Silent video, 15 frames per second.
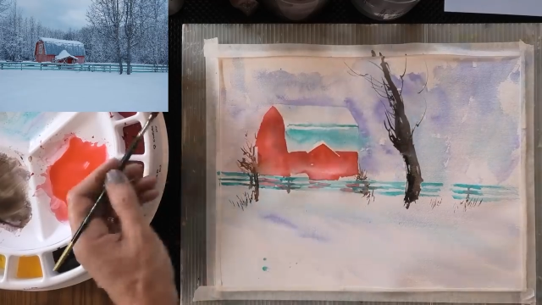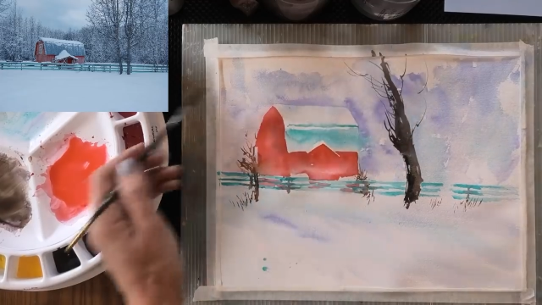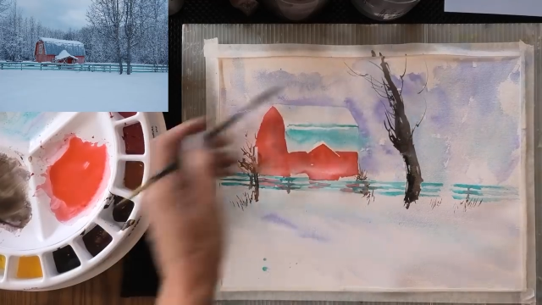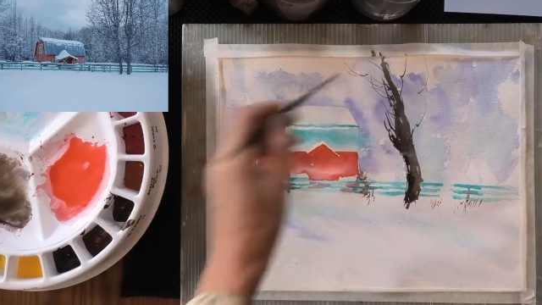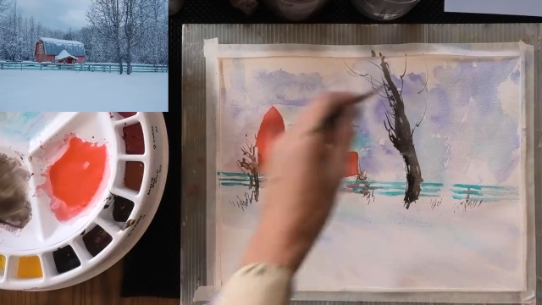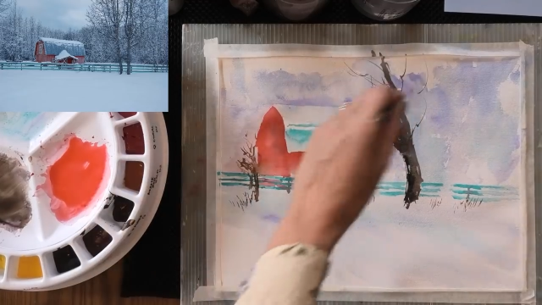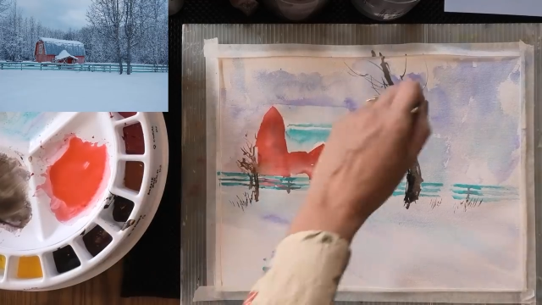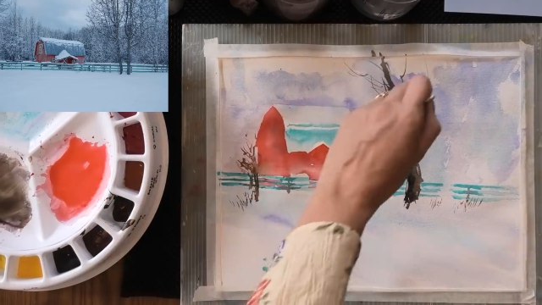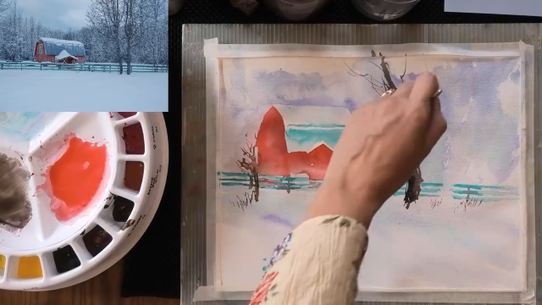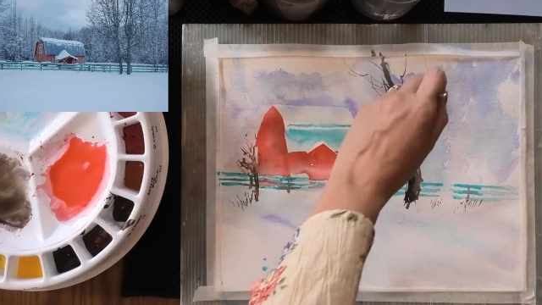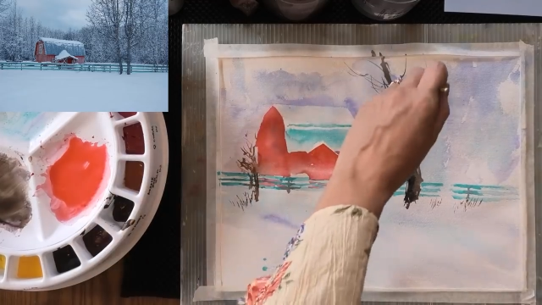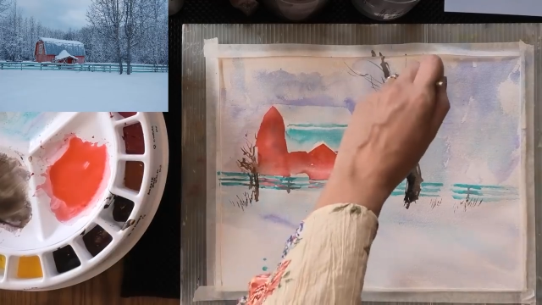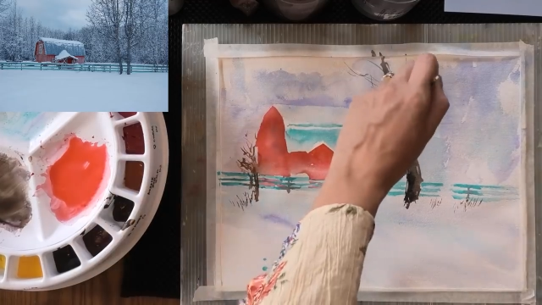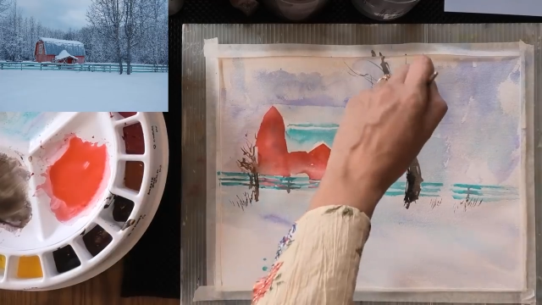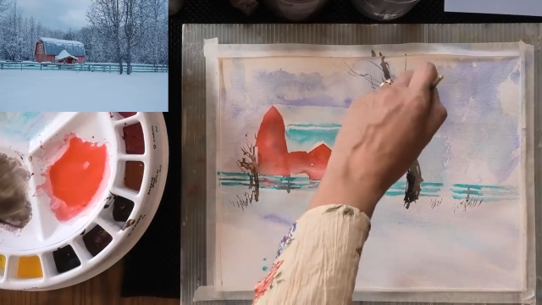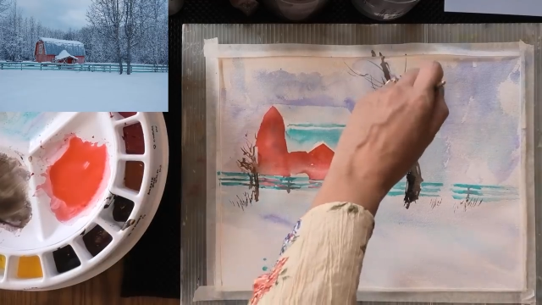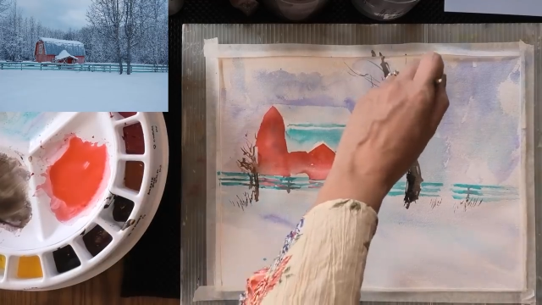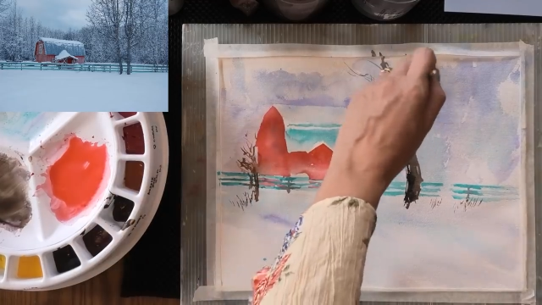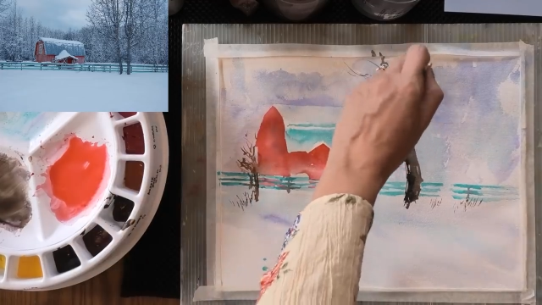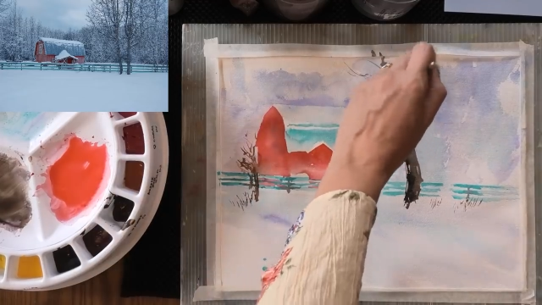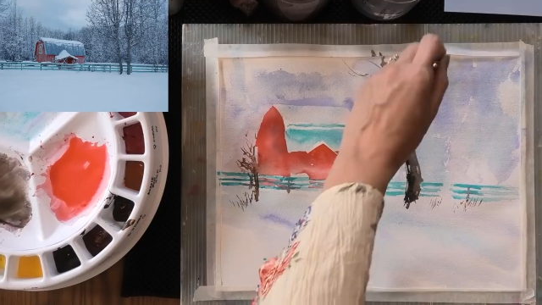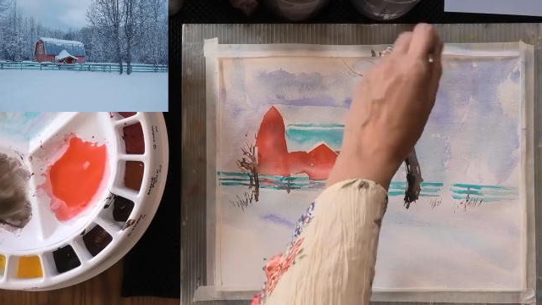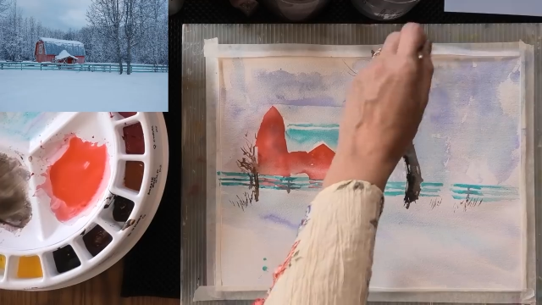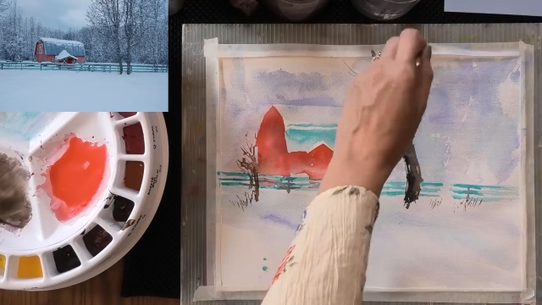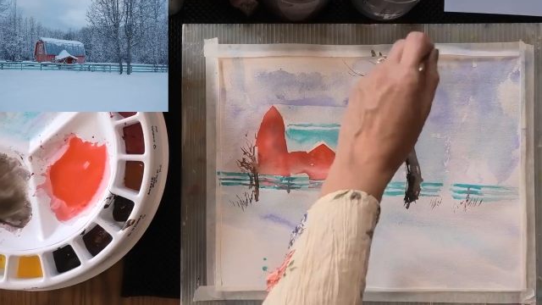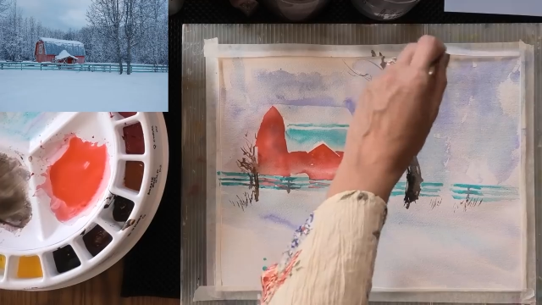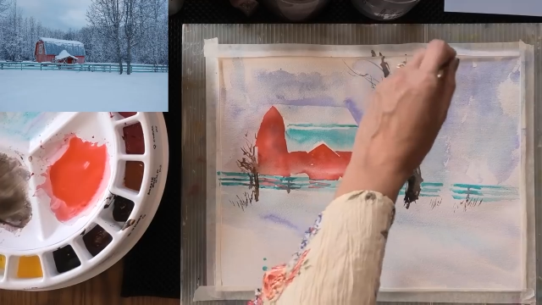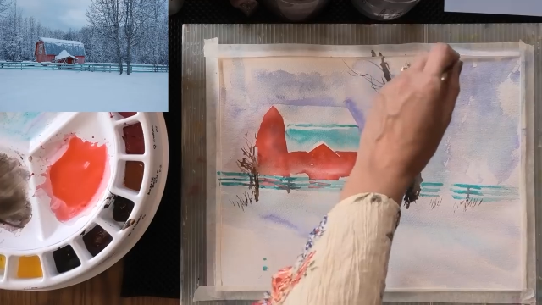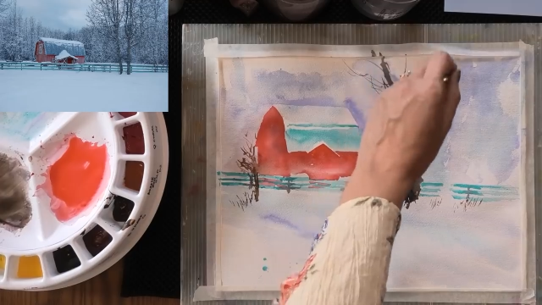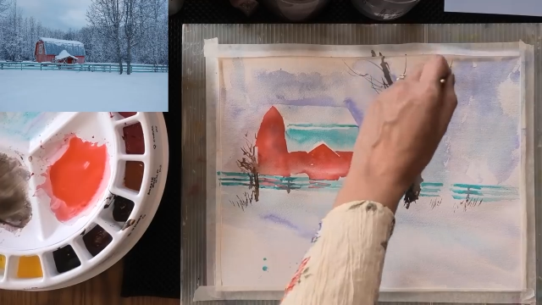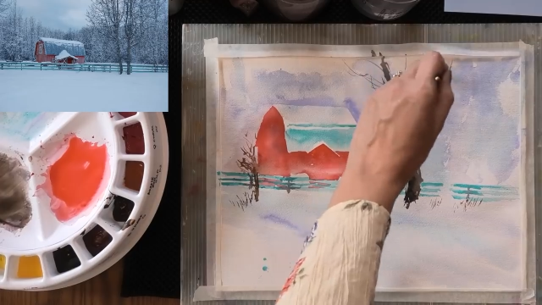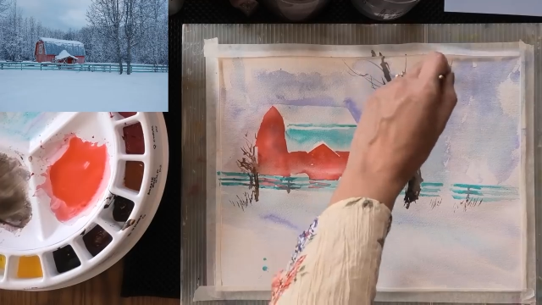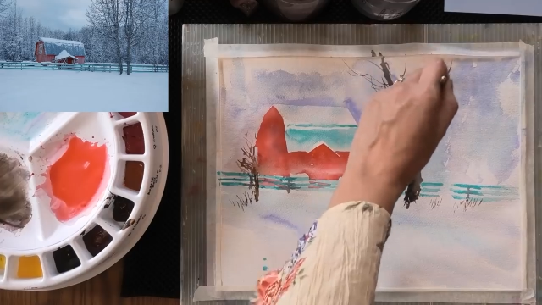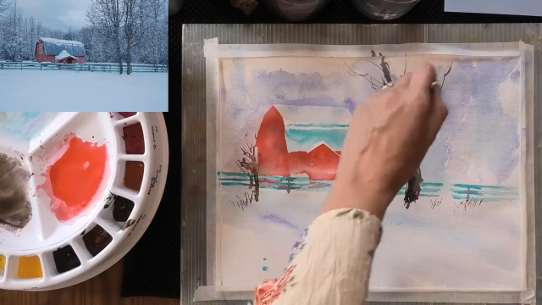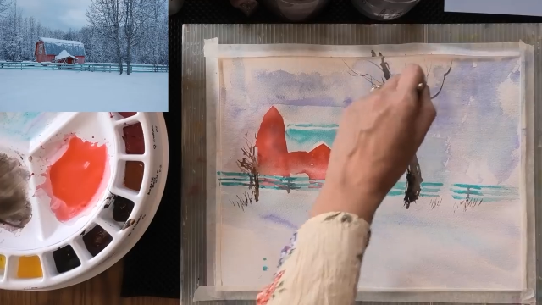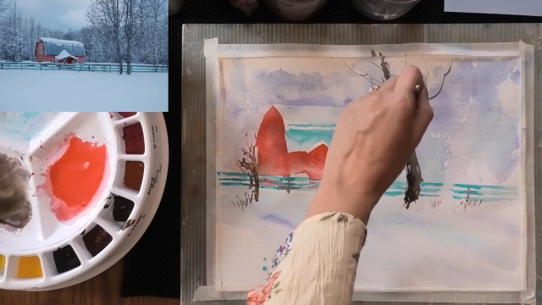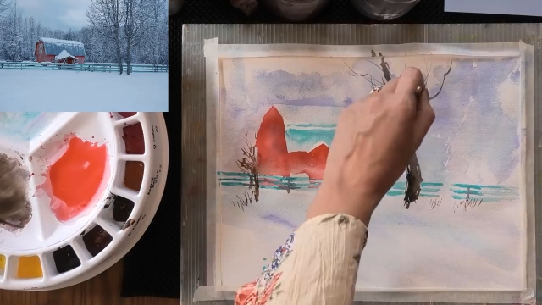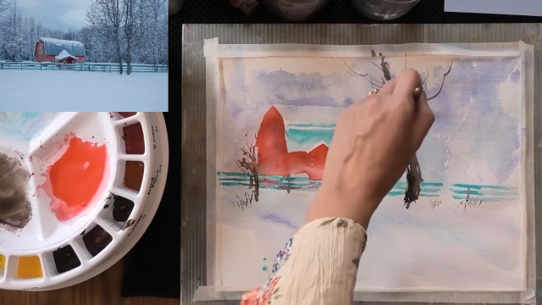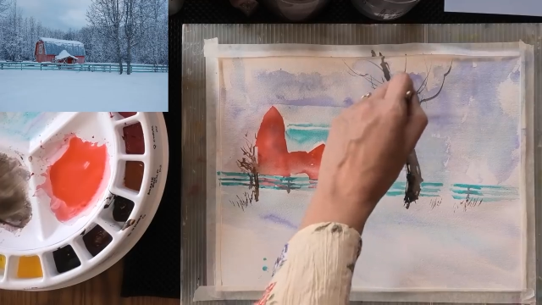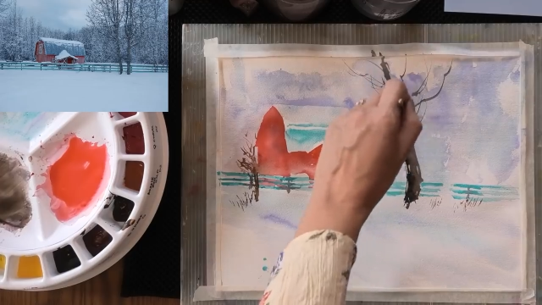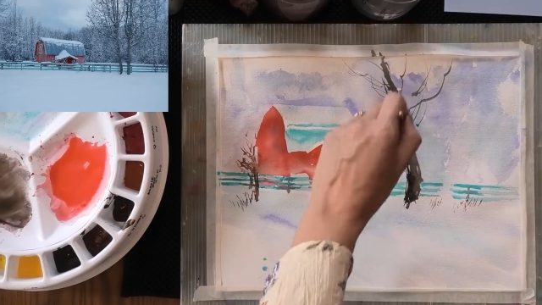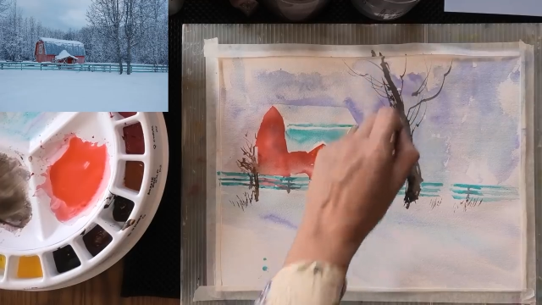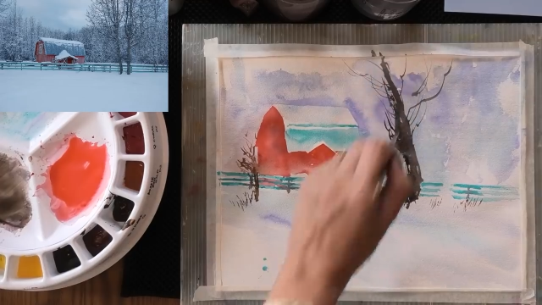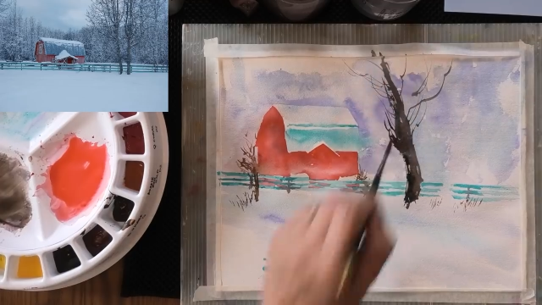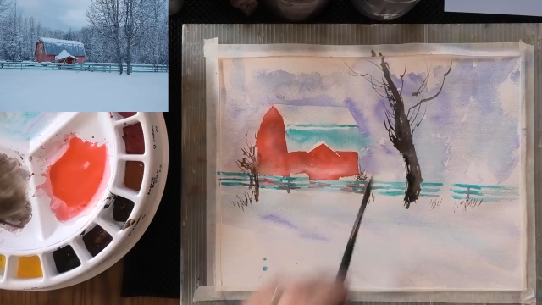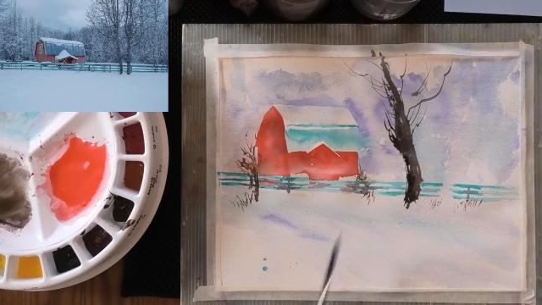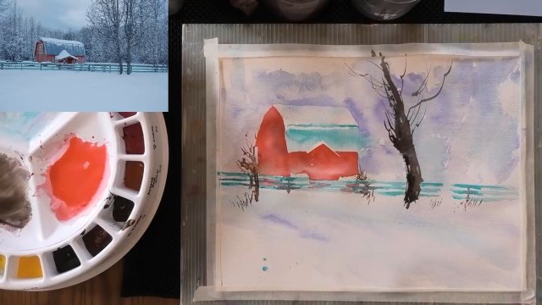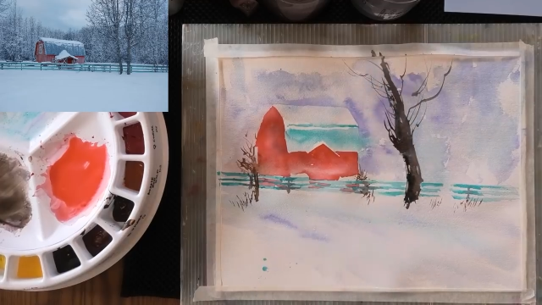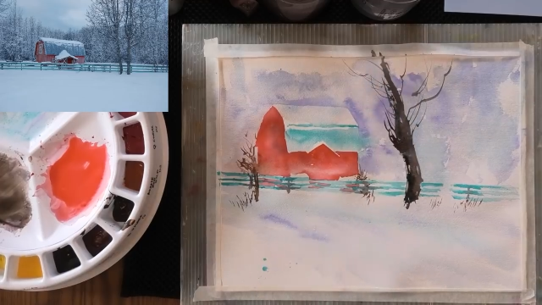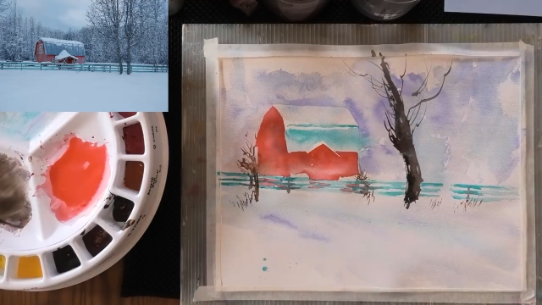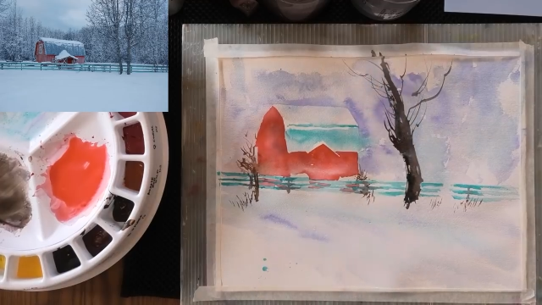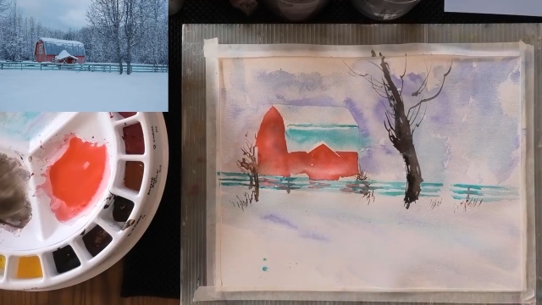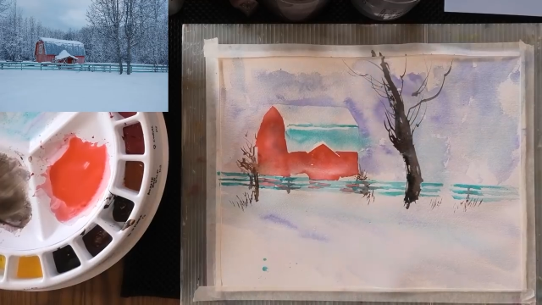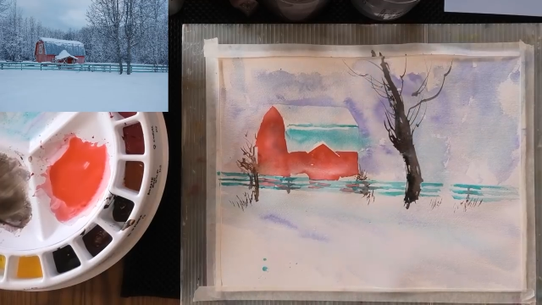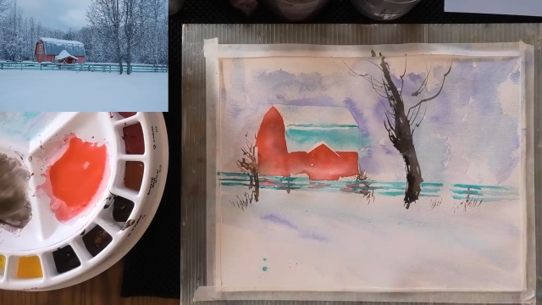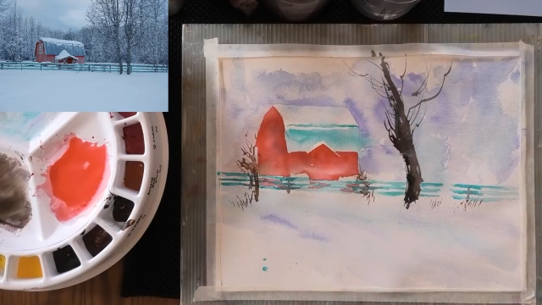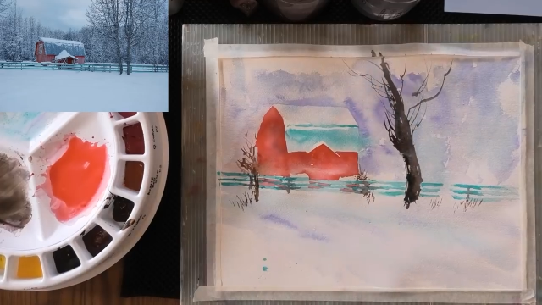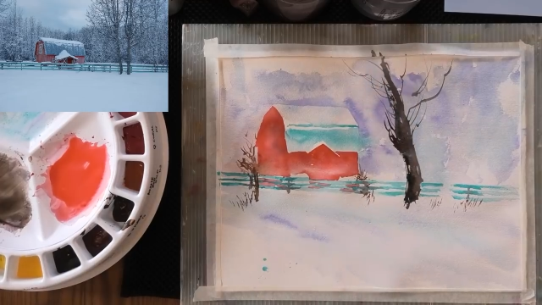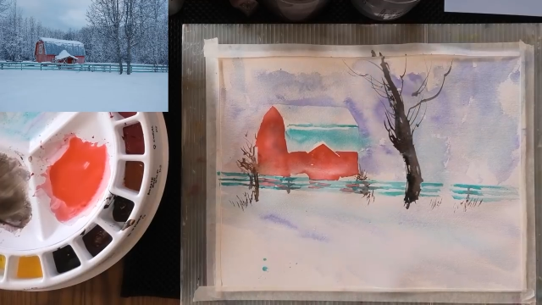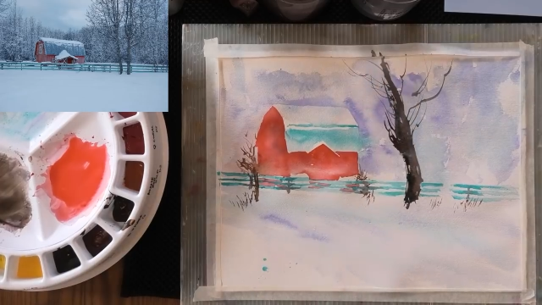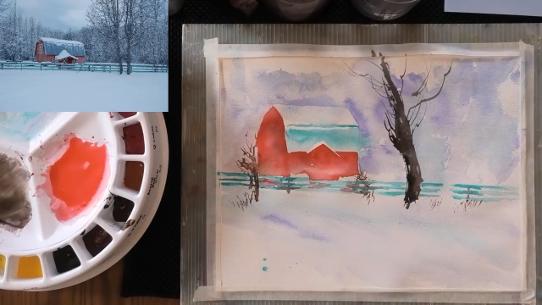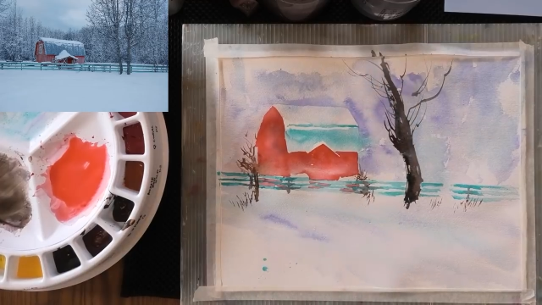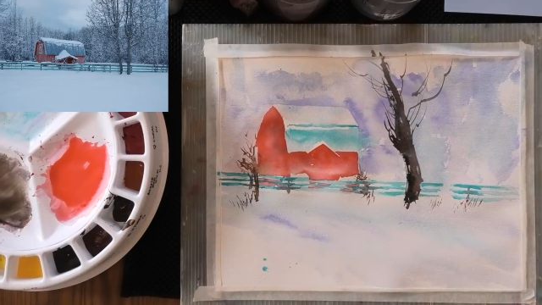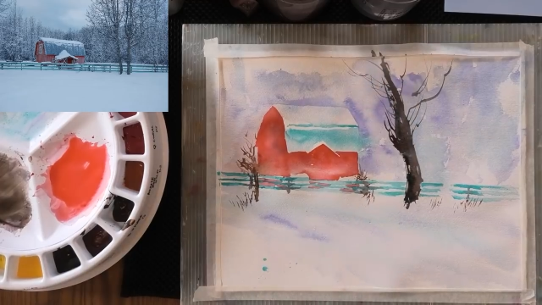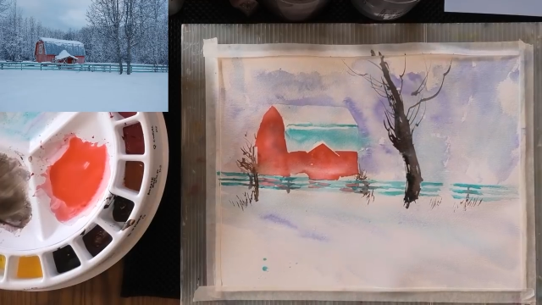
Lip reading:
No face is visible, so there are no lips to read.